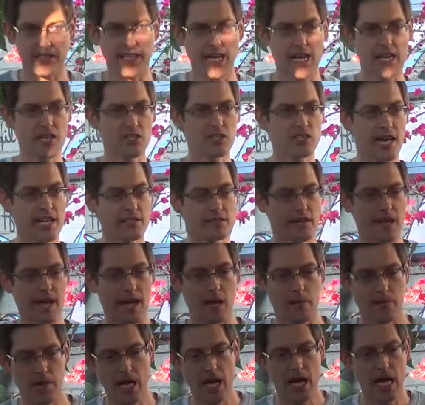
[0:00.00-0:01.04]
At the end of the chess
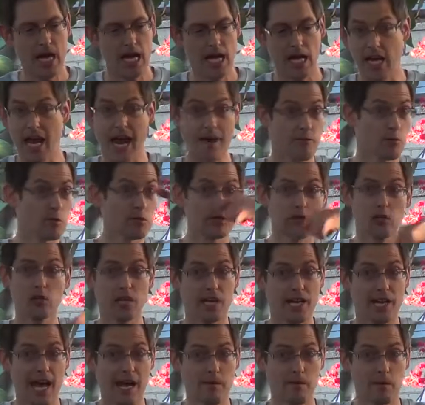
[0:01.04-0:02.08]
game, and everyone's
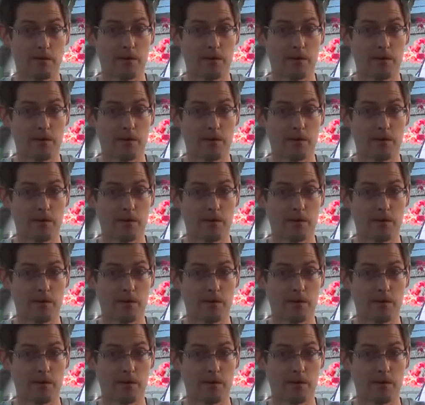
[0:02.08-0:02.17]
looking at